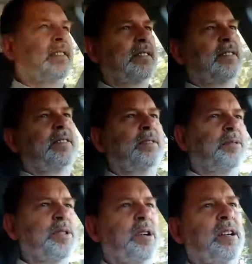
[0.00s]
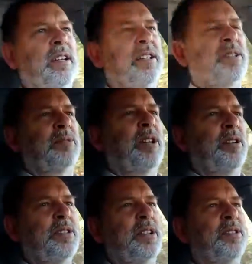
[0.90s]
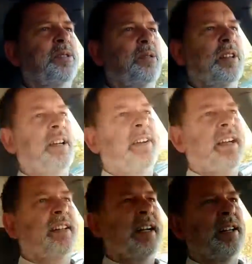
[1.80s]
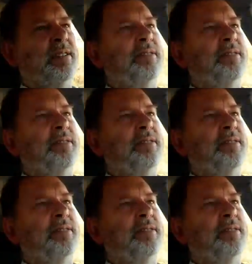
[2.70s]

we'll start getting some calls here shortly. I've handed out a